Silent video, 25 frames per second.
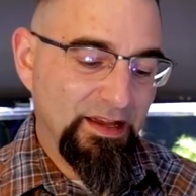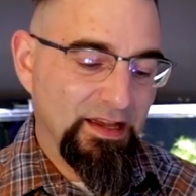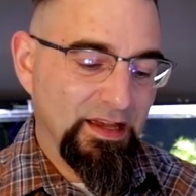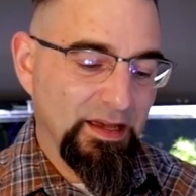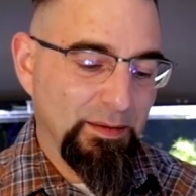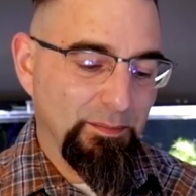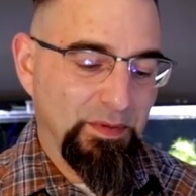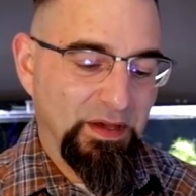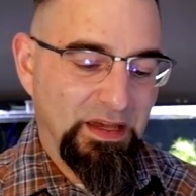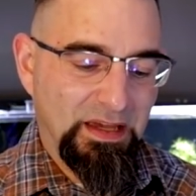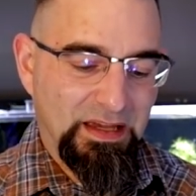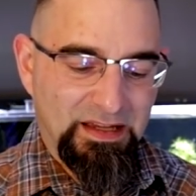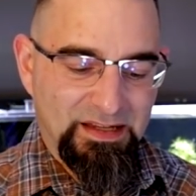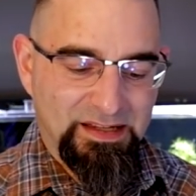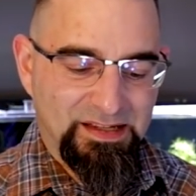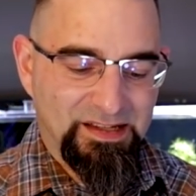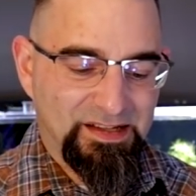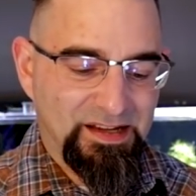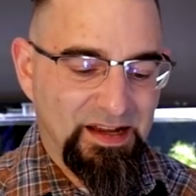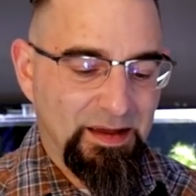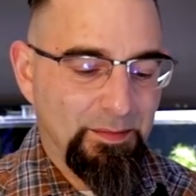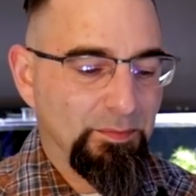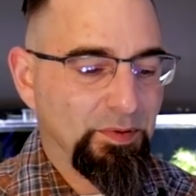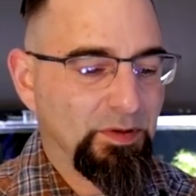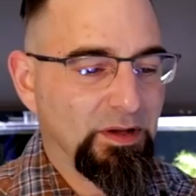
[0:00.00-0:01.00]
It being a
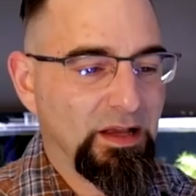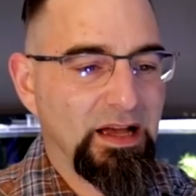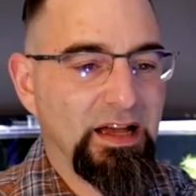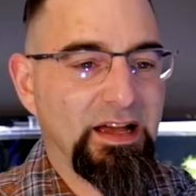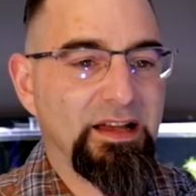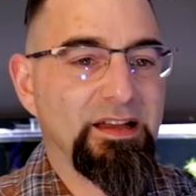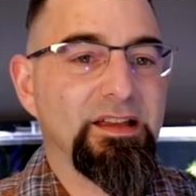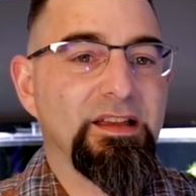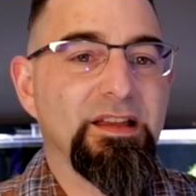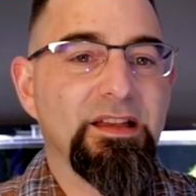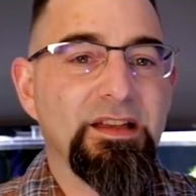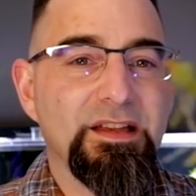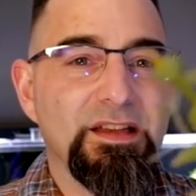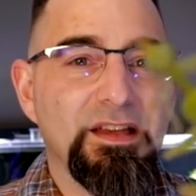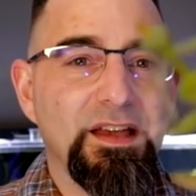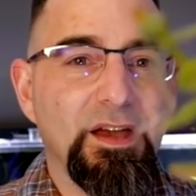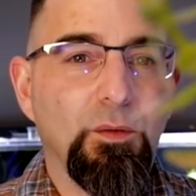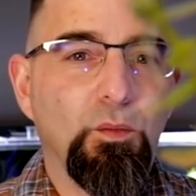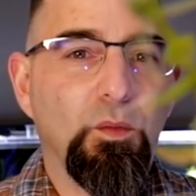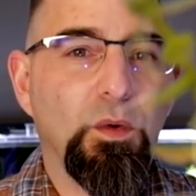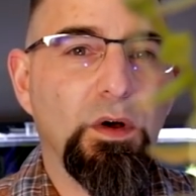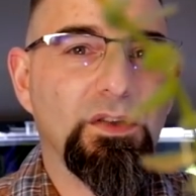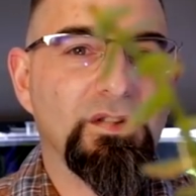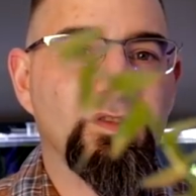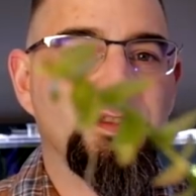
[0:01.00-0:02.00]
stem plant, it
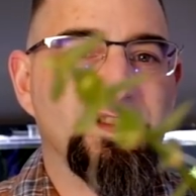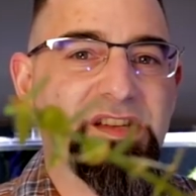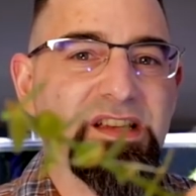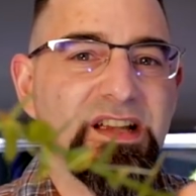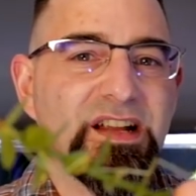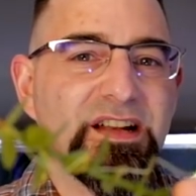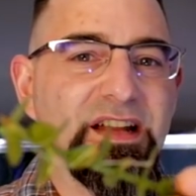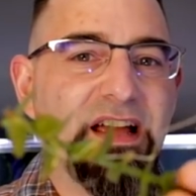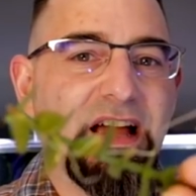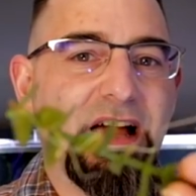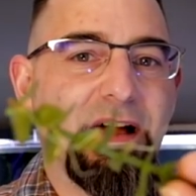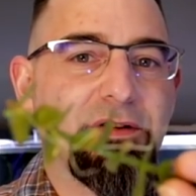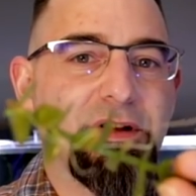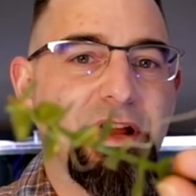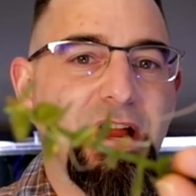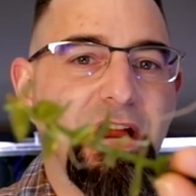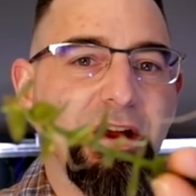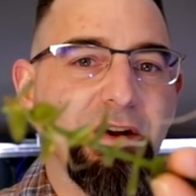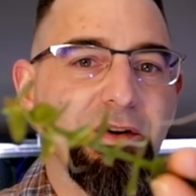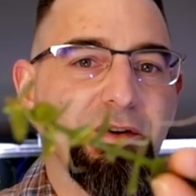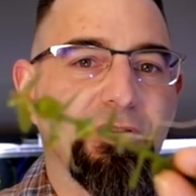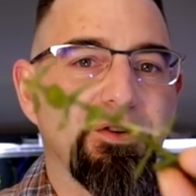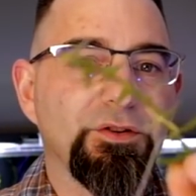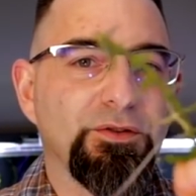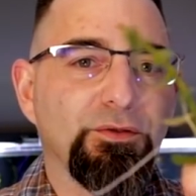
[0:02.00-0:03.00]
will send out
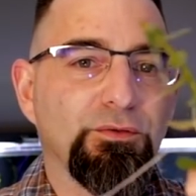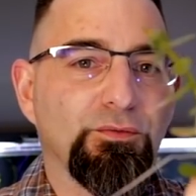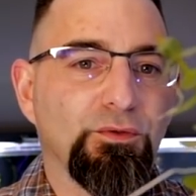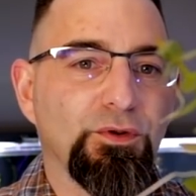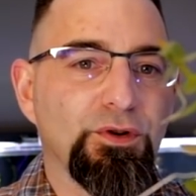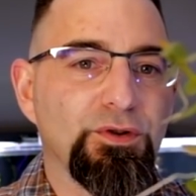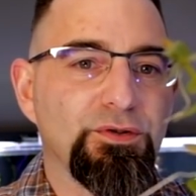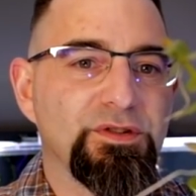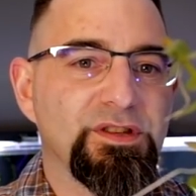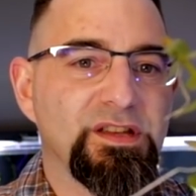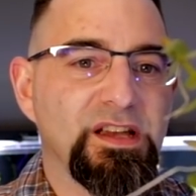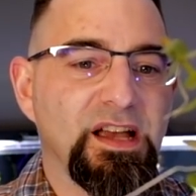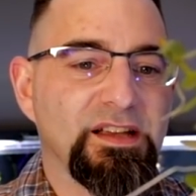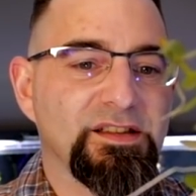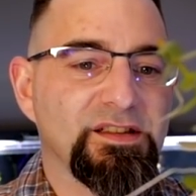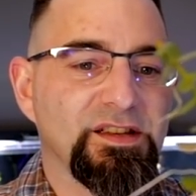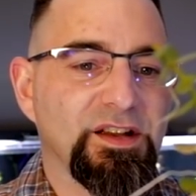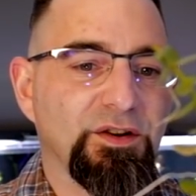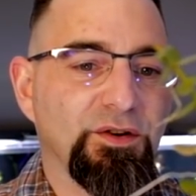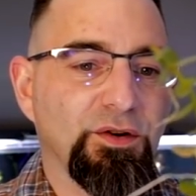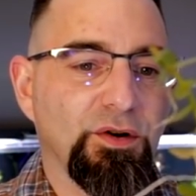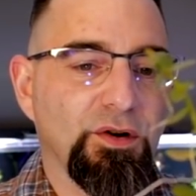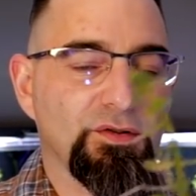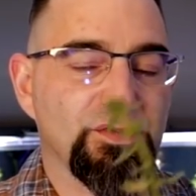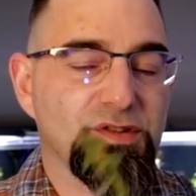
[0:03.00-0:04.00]
aerial roots as
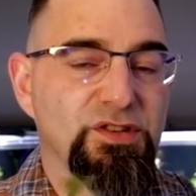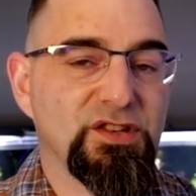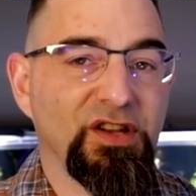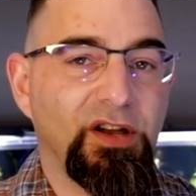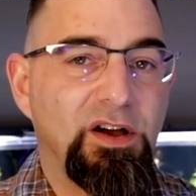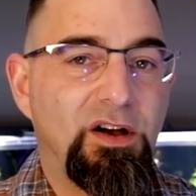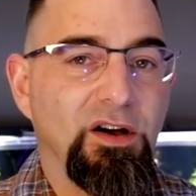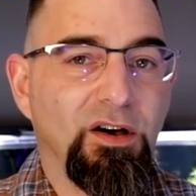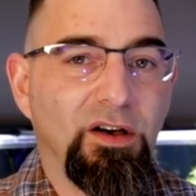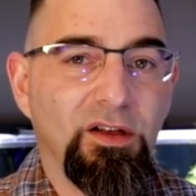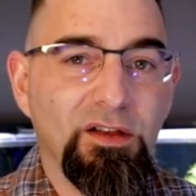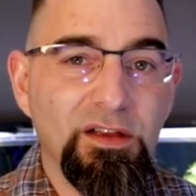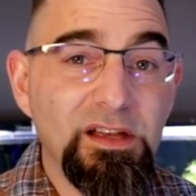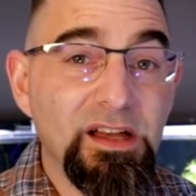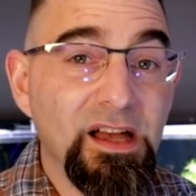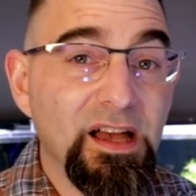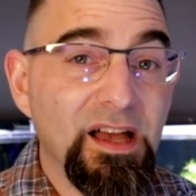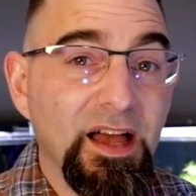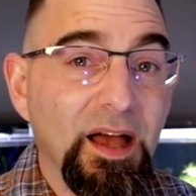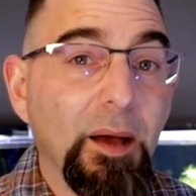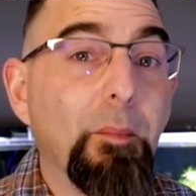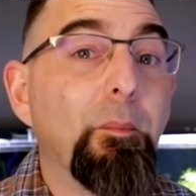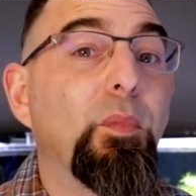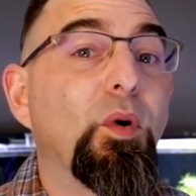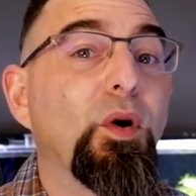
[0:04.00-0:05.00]
it grows tall.
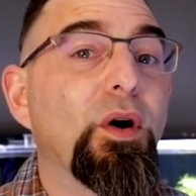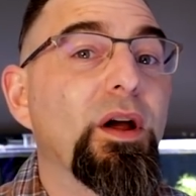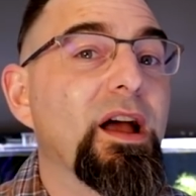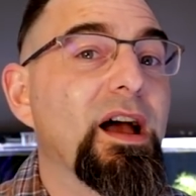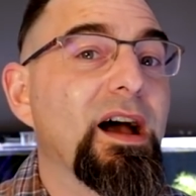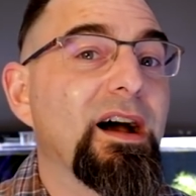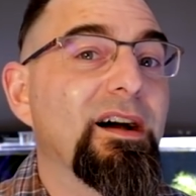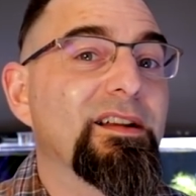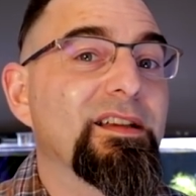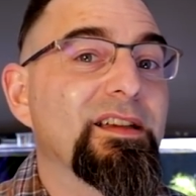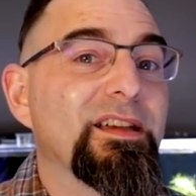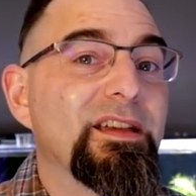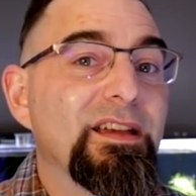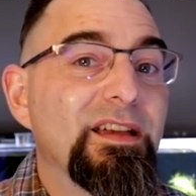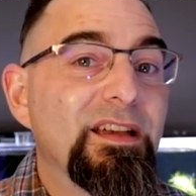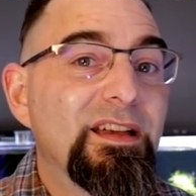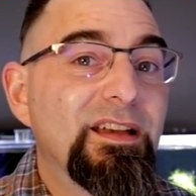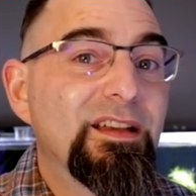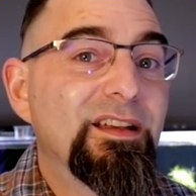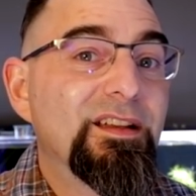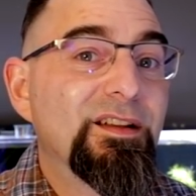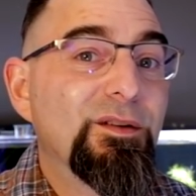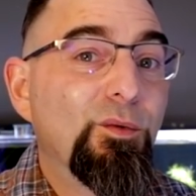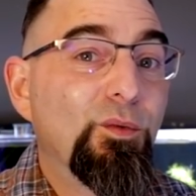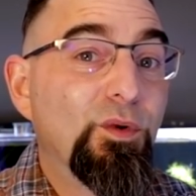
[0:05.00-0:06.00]
And boy howdy,
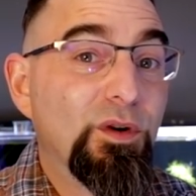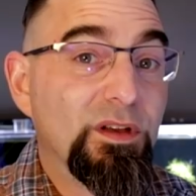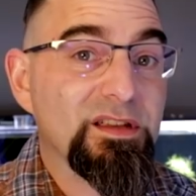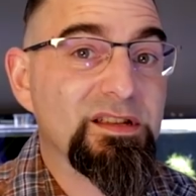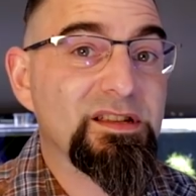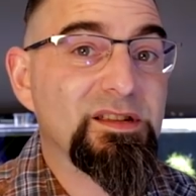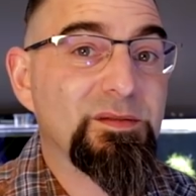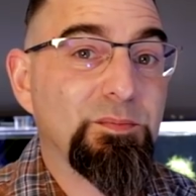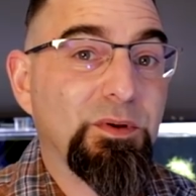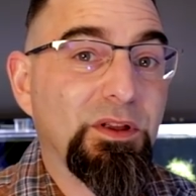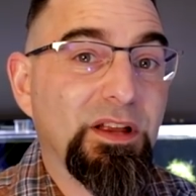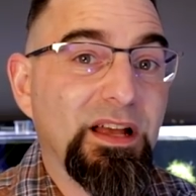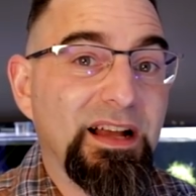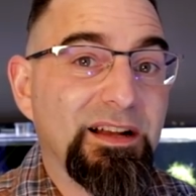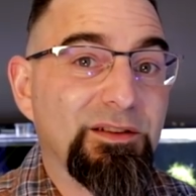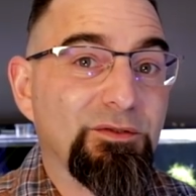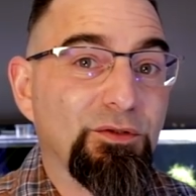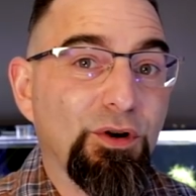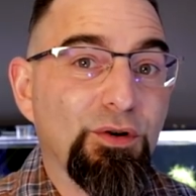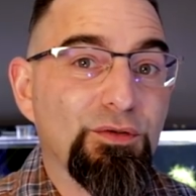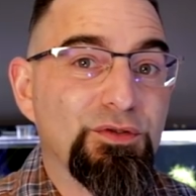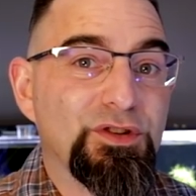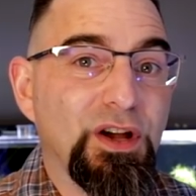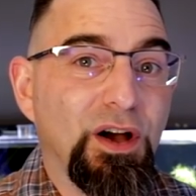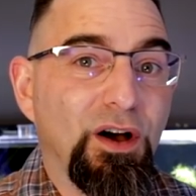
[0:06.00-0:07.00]
will this plant
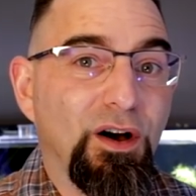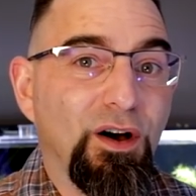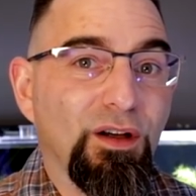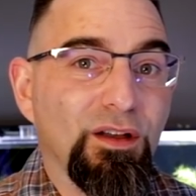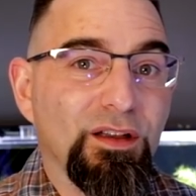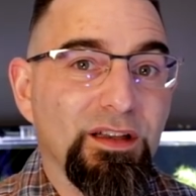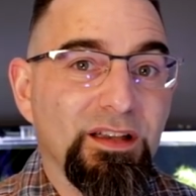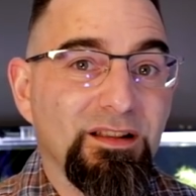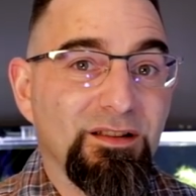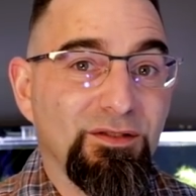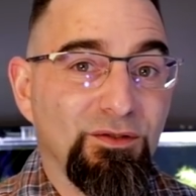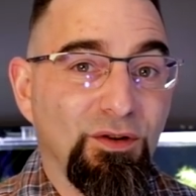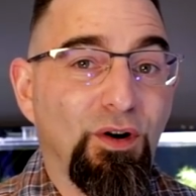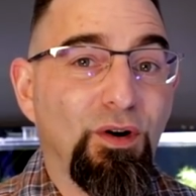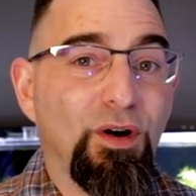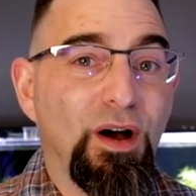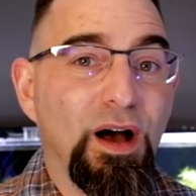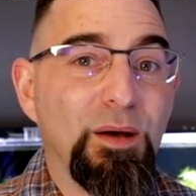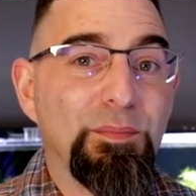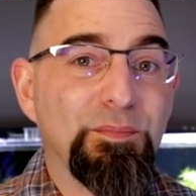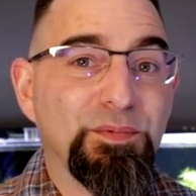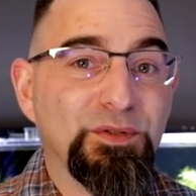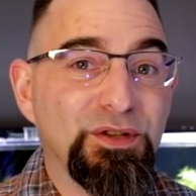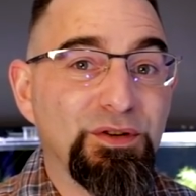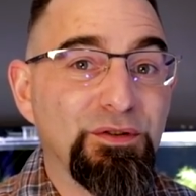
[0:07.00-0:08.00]
grow tall. It'll grow
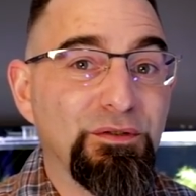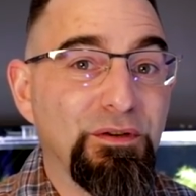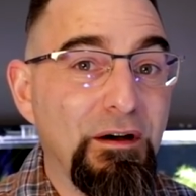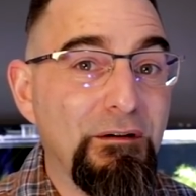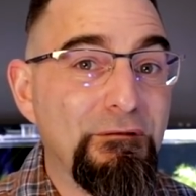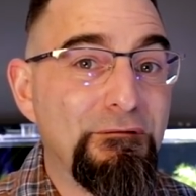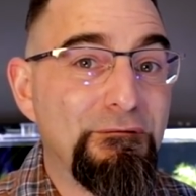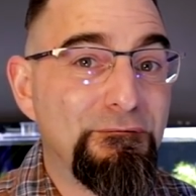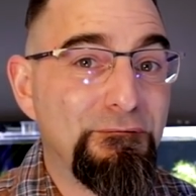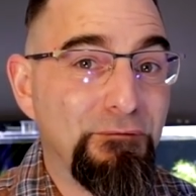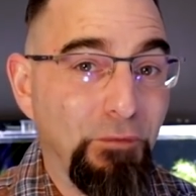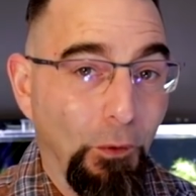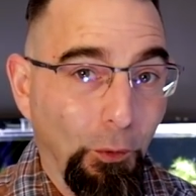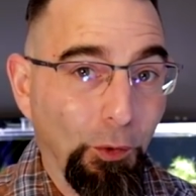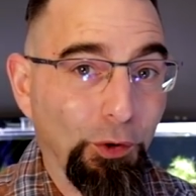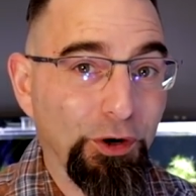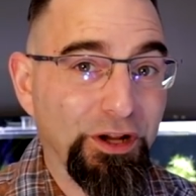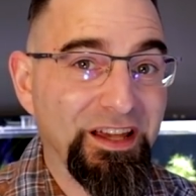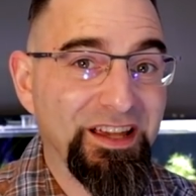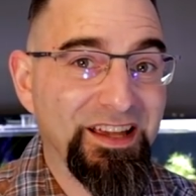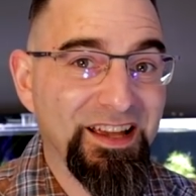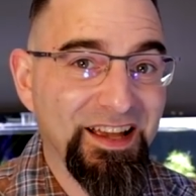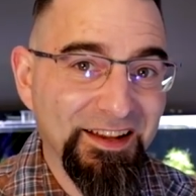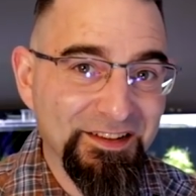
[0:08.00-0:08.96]
up to forty